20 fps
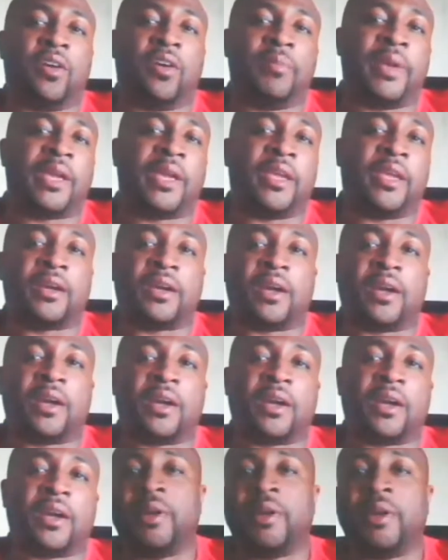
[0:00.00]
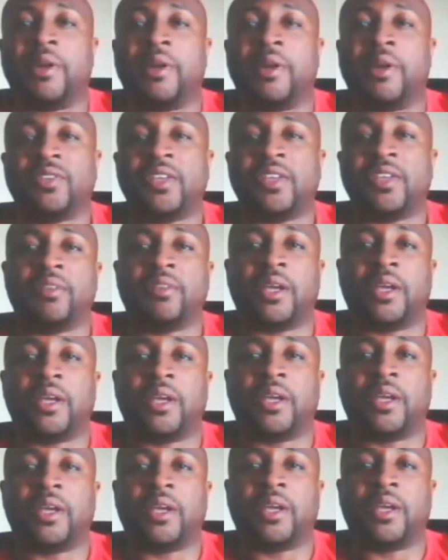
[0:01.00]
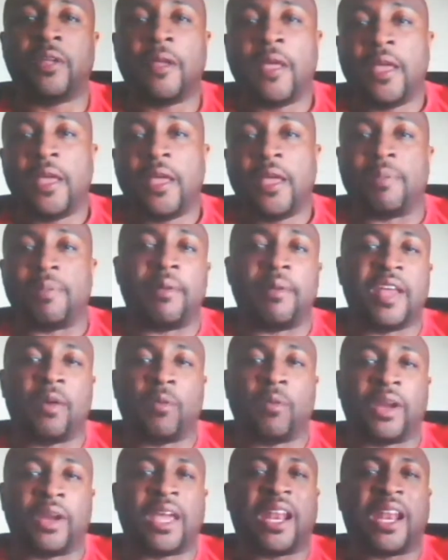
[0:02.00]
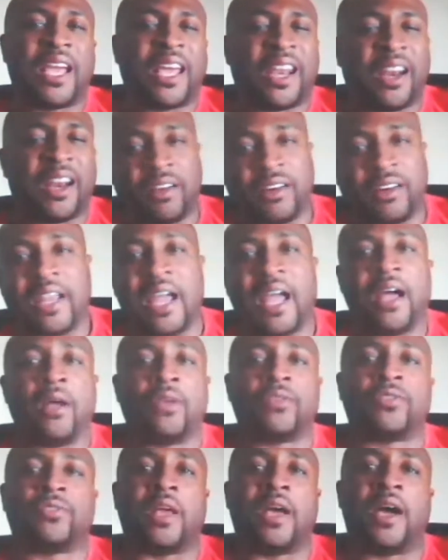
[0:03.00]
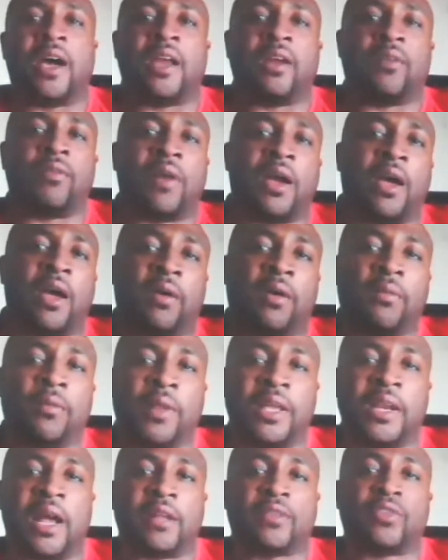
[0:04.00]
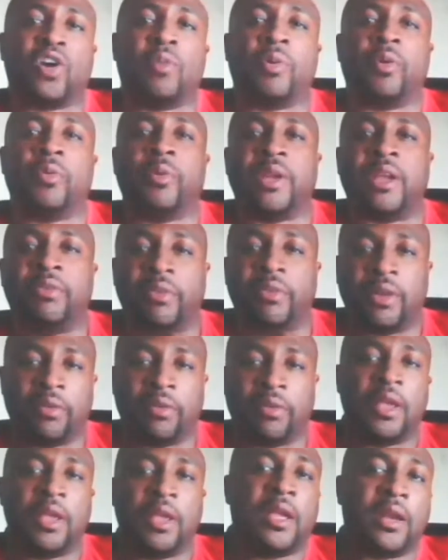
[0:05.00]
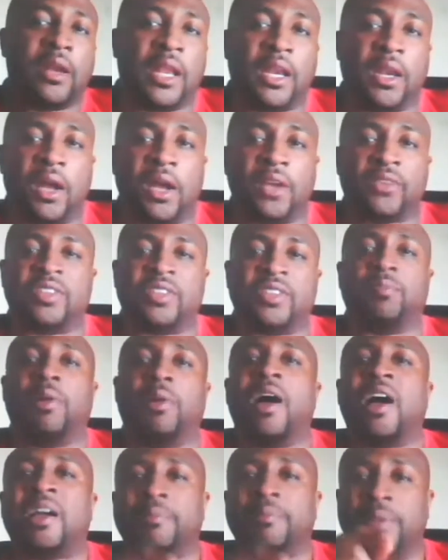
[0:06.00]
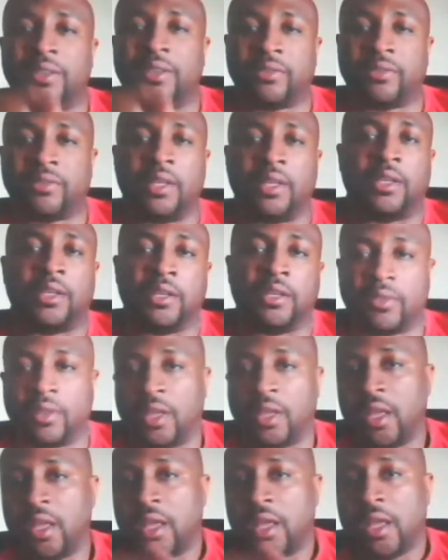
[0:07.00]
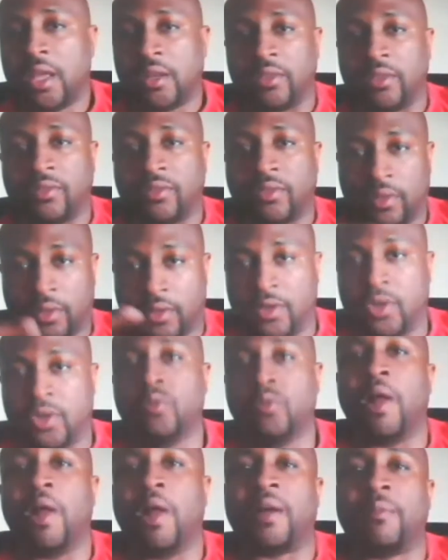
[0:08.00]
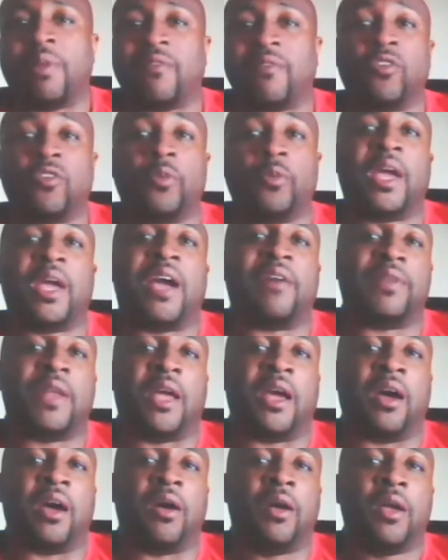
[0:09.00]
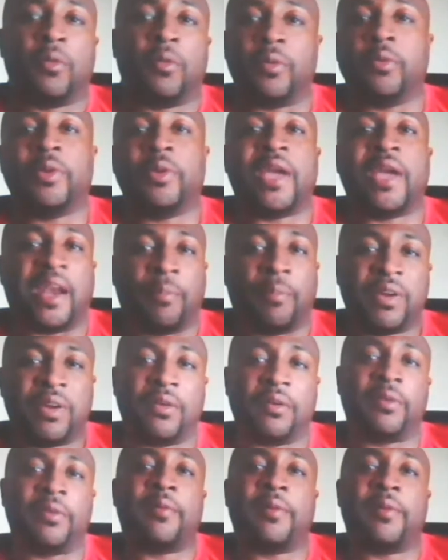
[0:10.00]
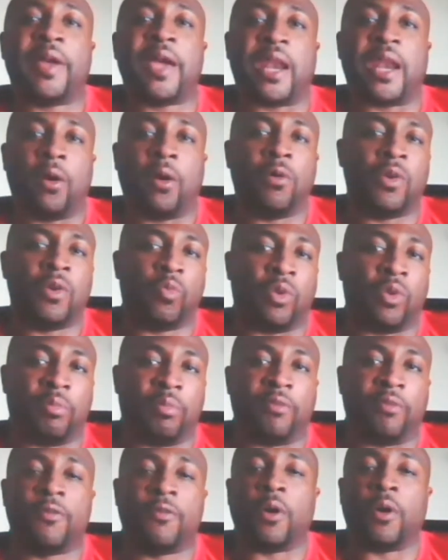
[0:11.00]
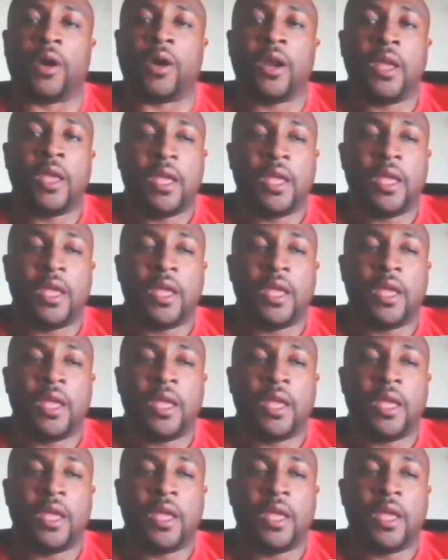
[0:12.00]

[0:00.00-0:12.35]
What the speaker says: go make income from another system, because Empower Network had a little downslide around late October when they launched this Blog Beast thing. This the new blogging platform we have now. We had an older one before,